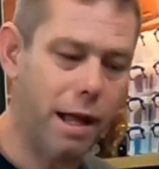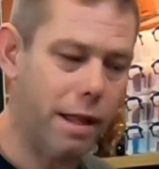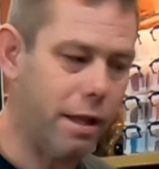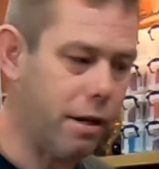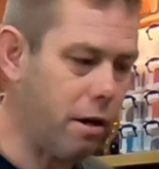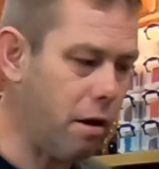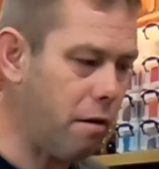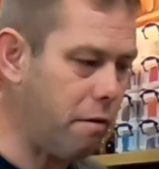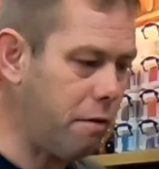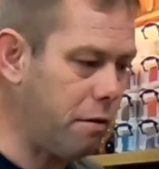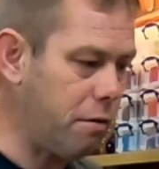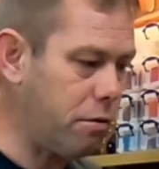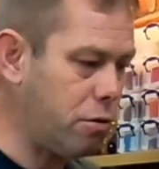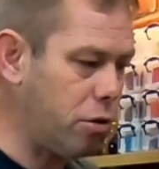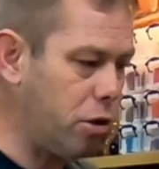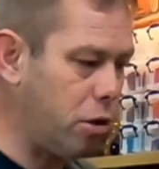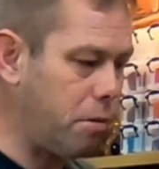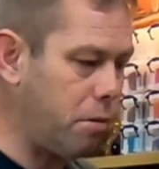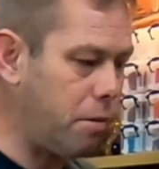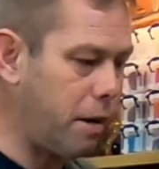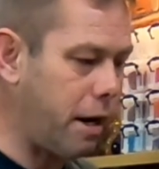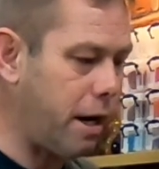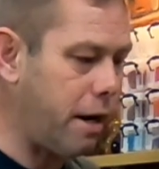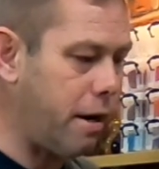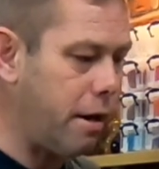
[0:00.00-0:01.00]
They don't feel too
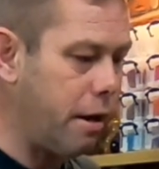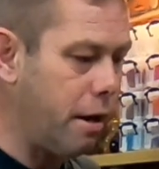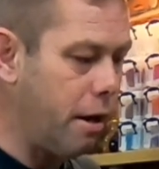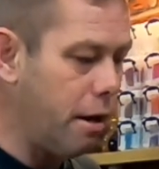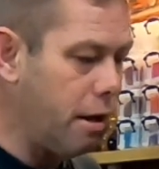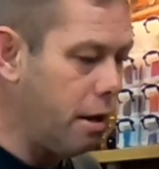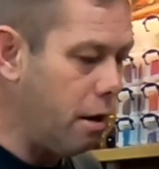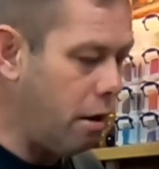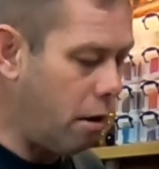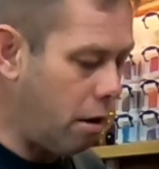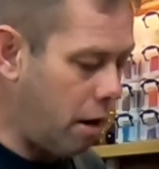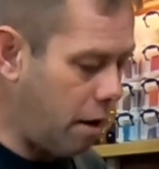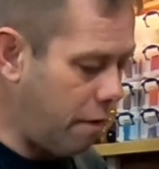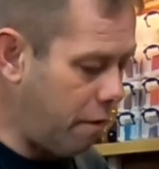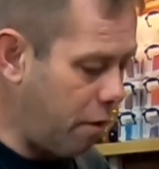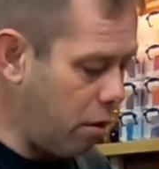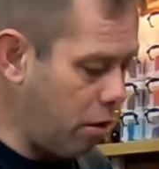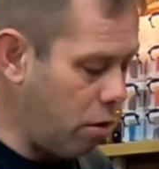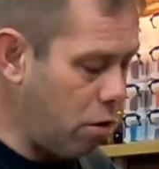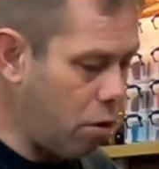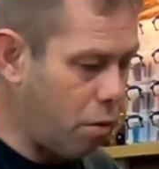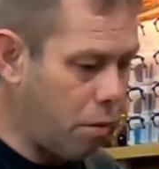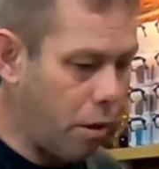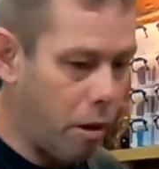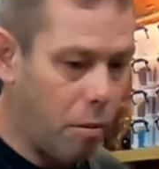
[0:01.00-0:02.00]
bad. I'll have a
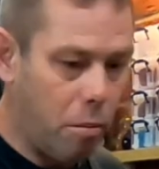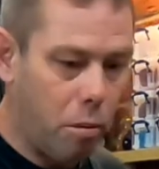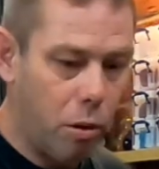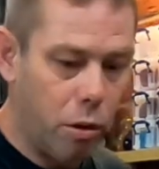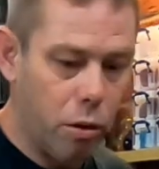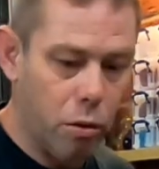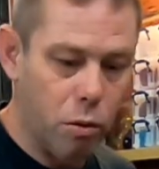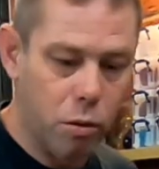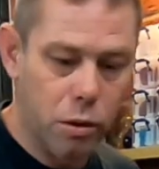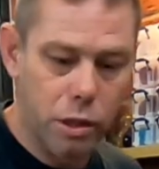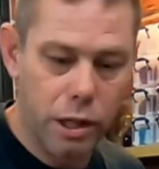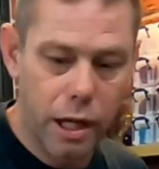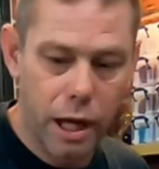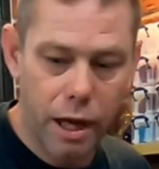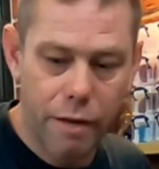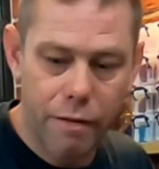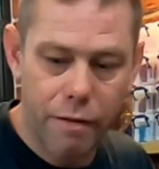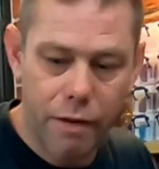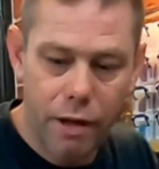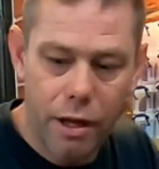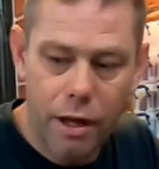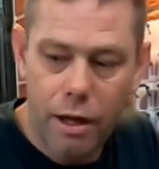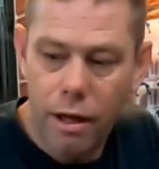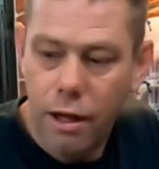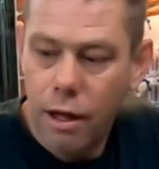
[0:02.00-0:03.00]
look when I put it all
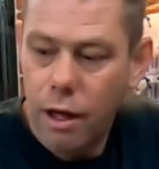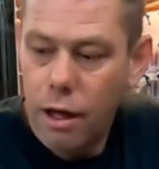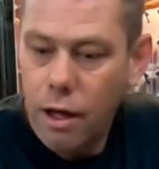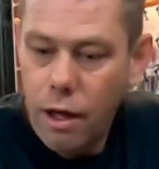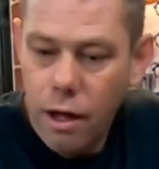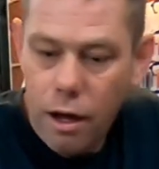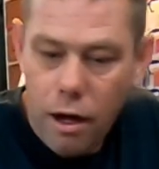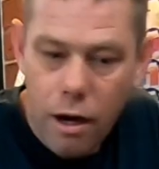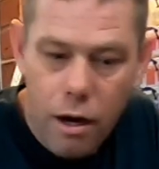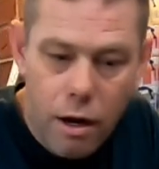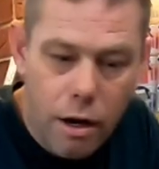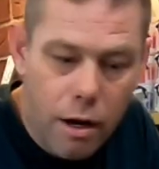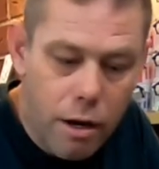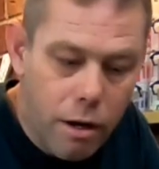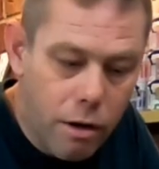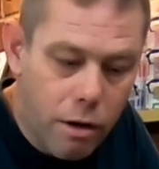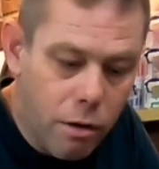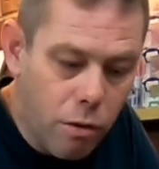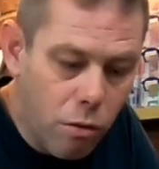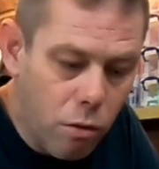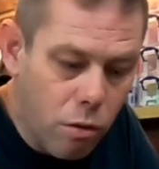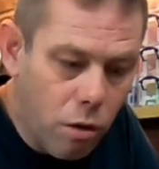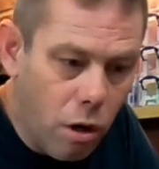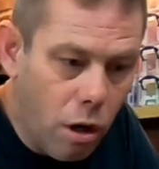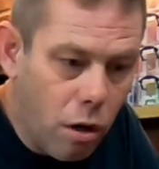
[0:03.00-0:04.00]
together. And
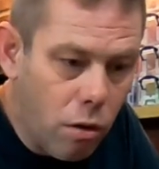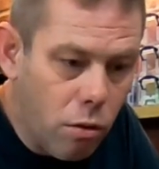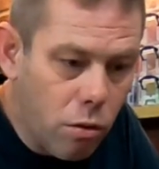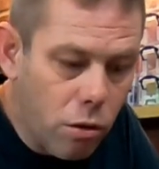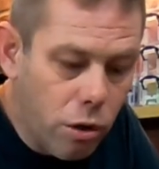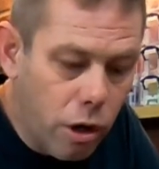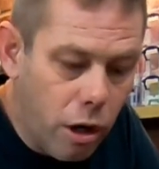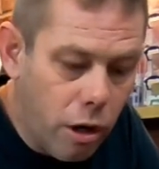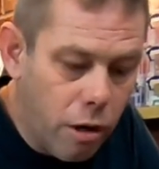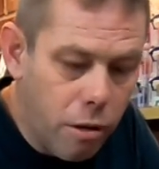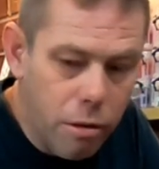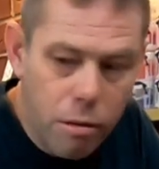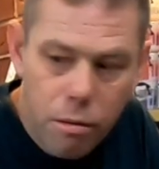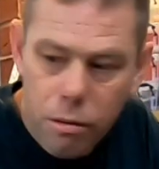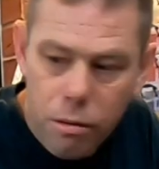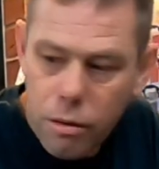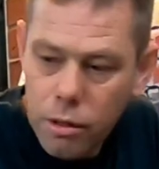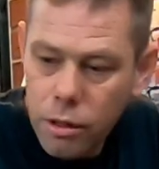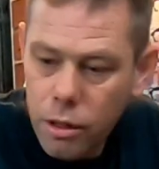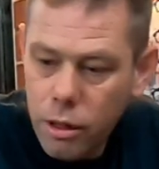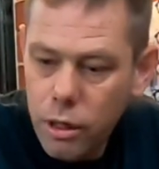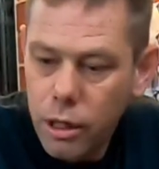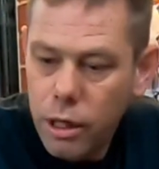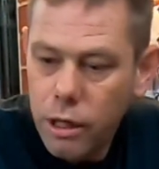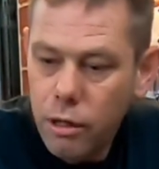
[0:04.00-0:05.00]
I'll also,
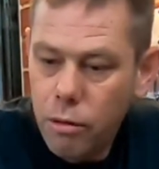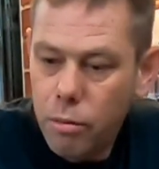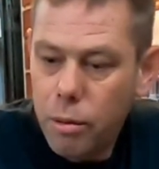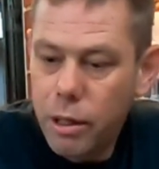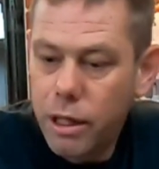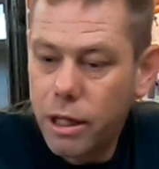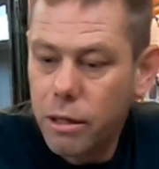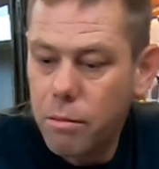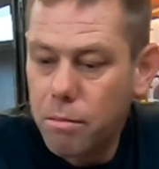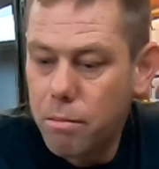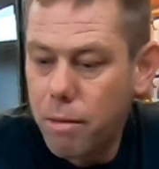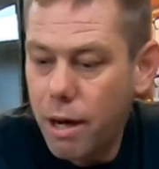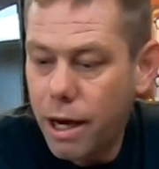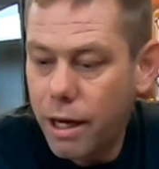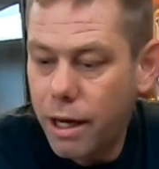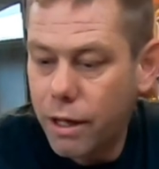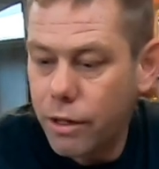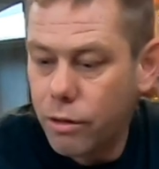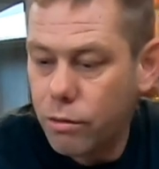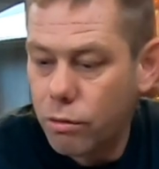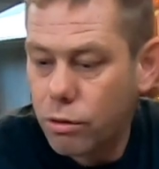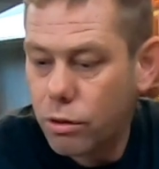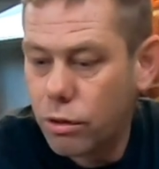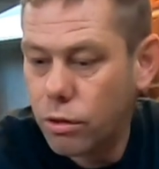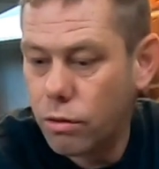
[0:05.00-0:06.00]
it'll be in the
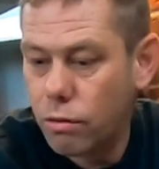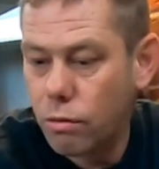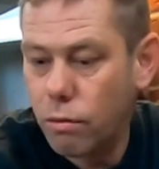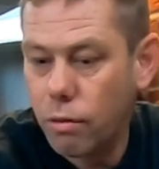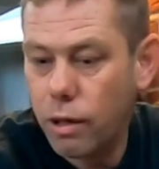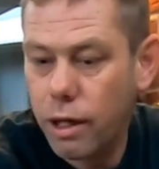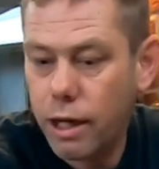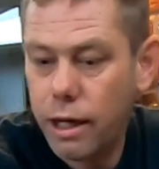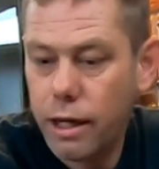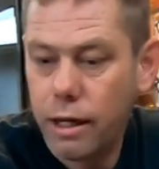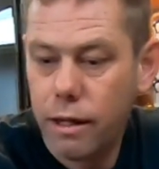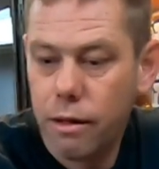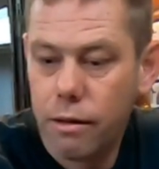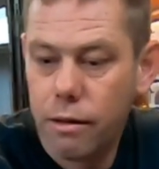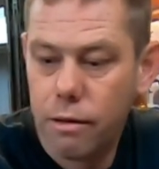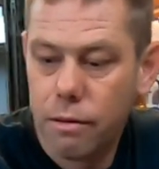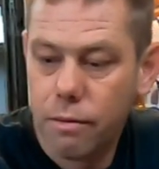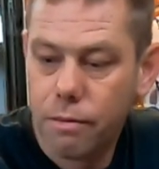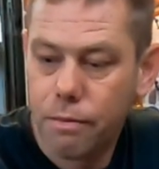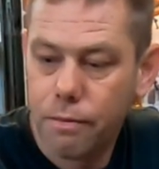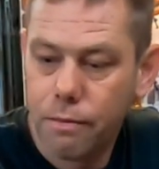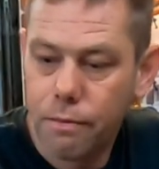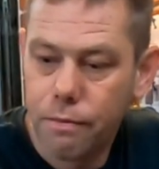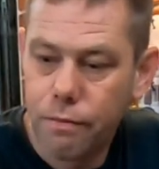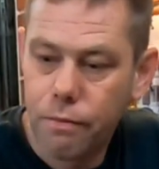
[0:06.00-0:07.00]
manual somewhere,
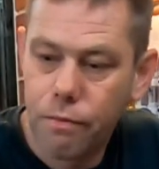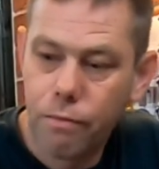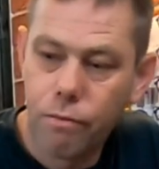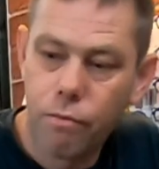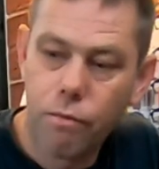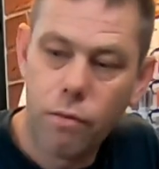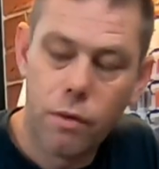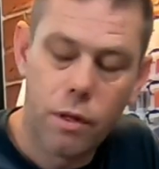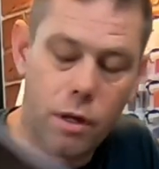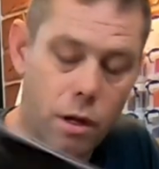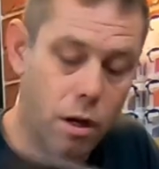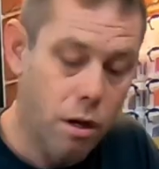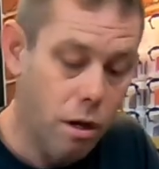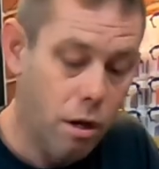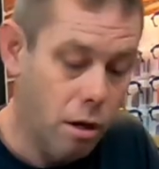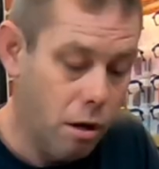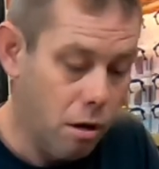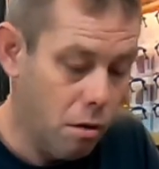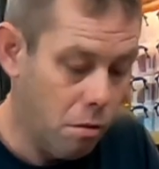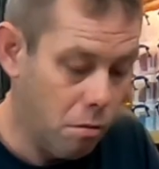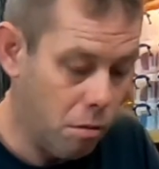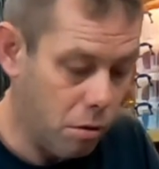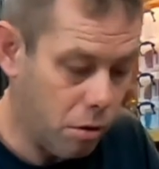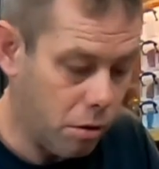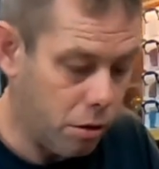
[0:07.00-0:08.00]

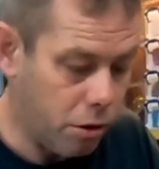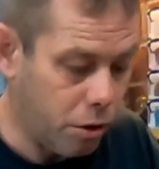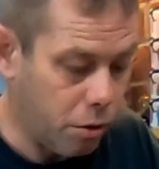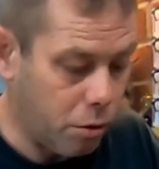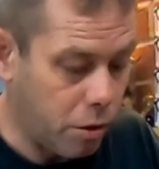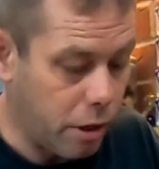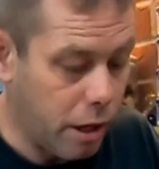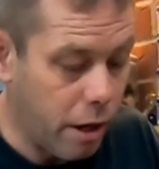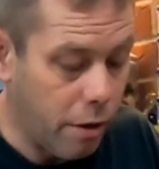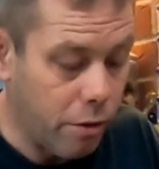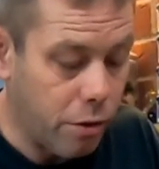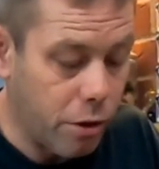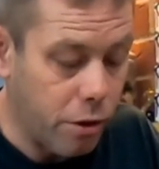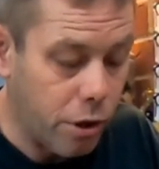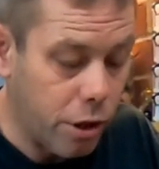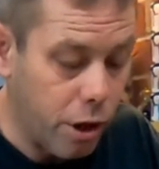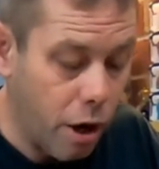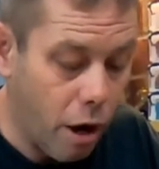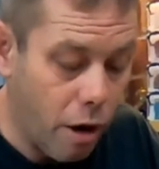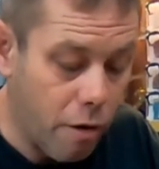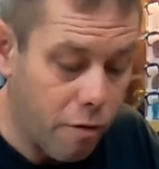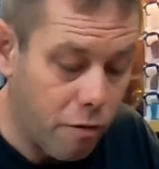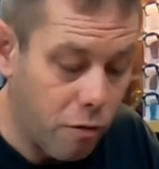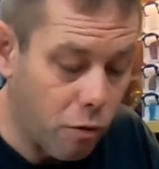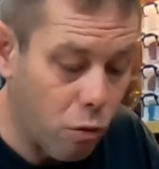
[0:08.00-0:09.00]
which should tell you the
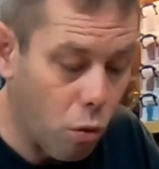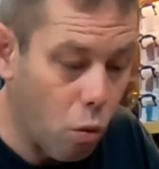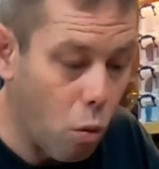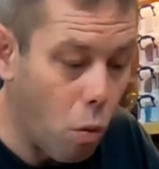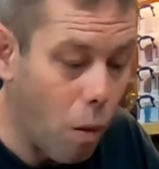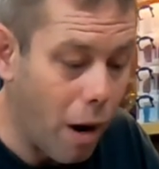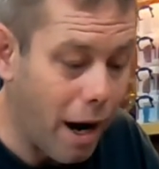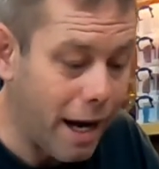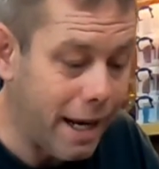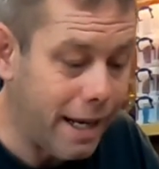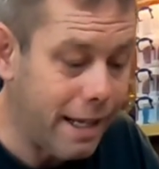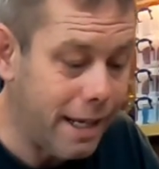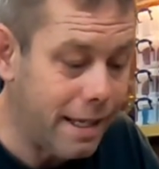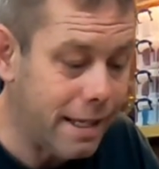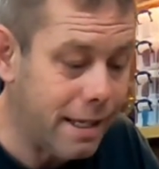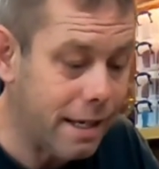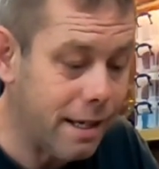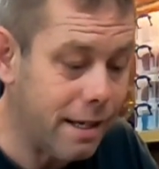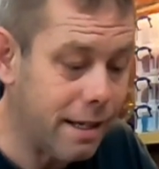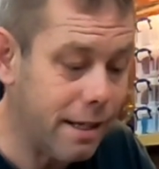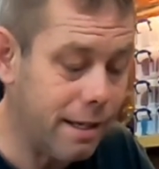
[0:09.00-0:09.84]
overall weight.